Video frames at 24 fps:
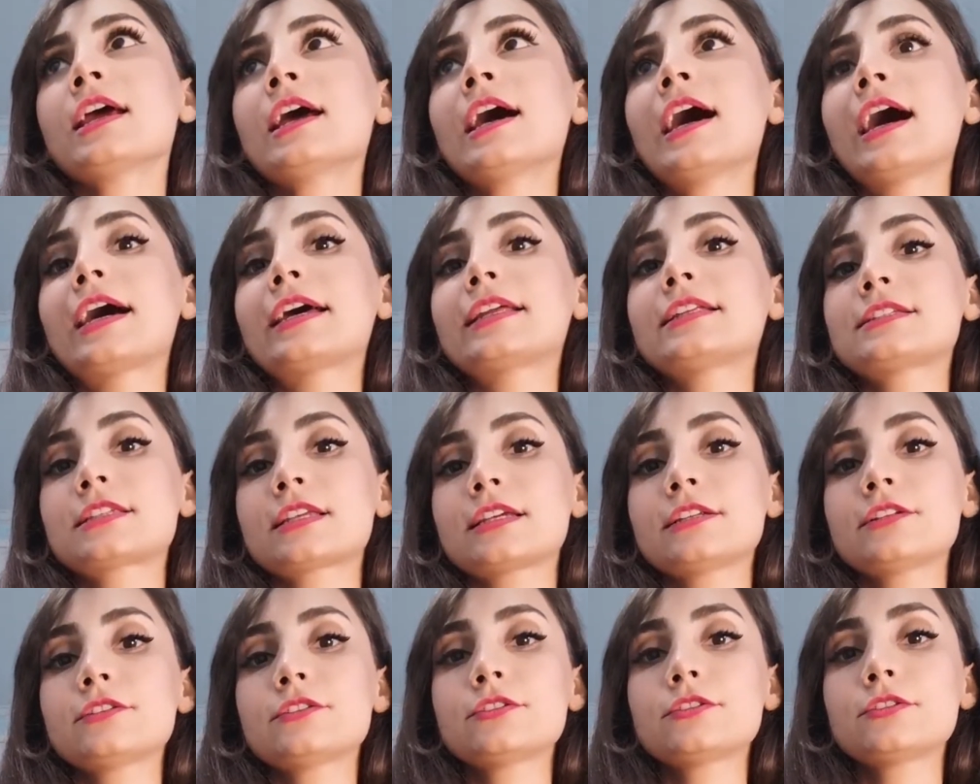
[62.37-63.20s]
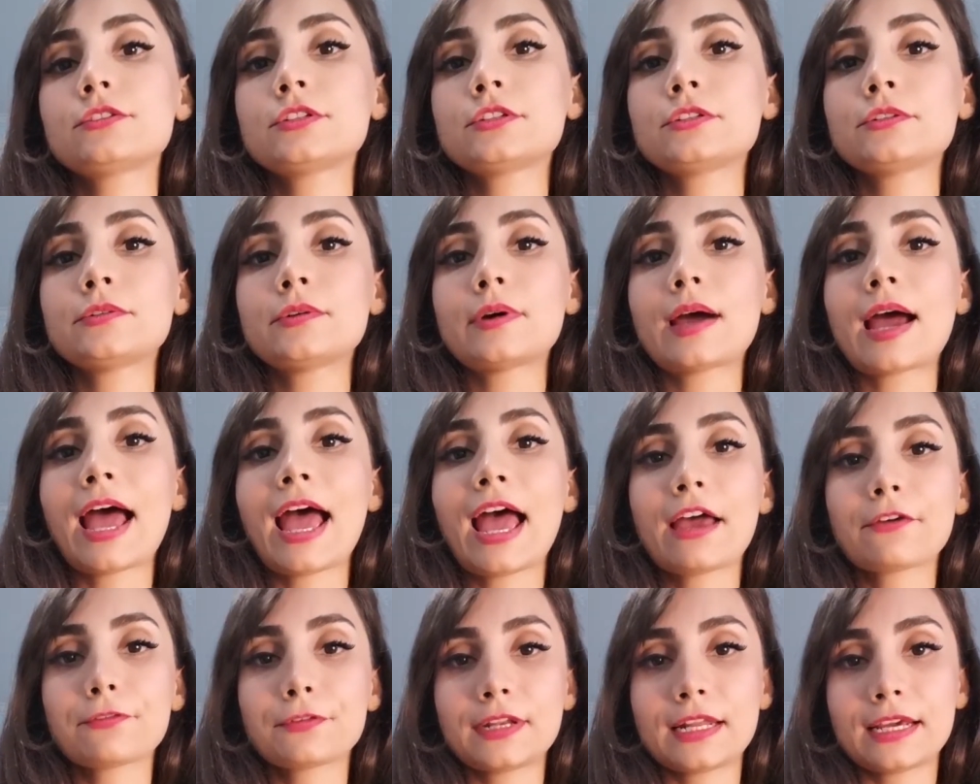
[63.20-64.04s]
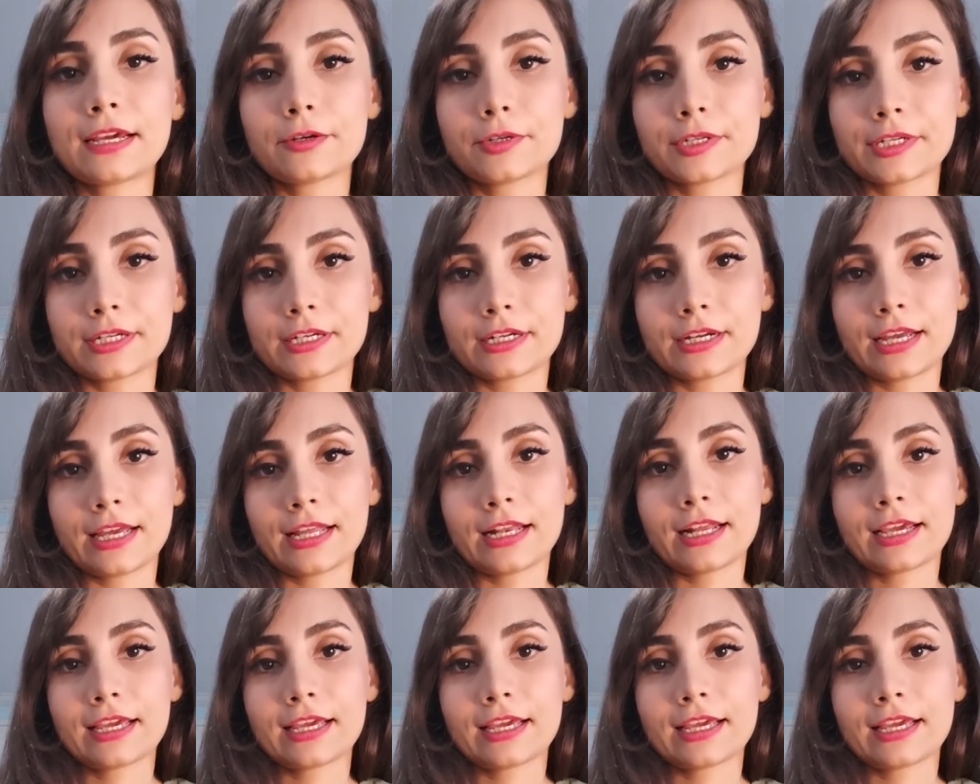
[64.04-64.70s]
I decided to do half an hour, and I